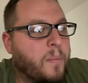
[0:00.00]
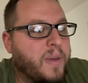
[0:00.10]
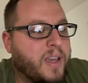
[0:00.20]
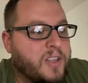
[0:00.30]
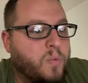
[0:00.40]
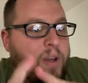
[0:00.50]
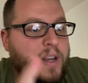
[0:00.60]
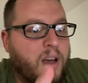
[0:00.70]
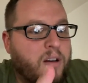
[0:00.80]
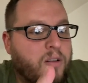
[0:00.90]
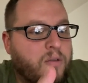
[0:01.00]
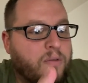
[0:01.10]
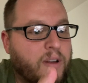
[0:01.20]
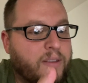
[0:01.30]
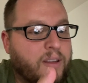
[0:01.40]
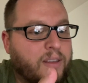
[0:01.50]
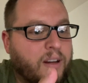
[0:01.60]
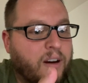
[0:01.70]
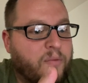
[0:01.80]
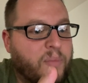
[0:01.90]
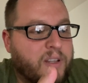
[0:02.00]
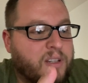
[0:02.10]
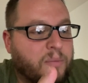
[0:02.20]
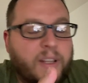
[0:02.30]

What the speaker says: because we know that there have been some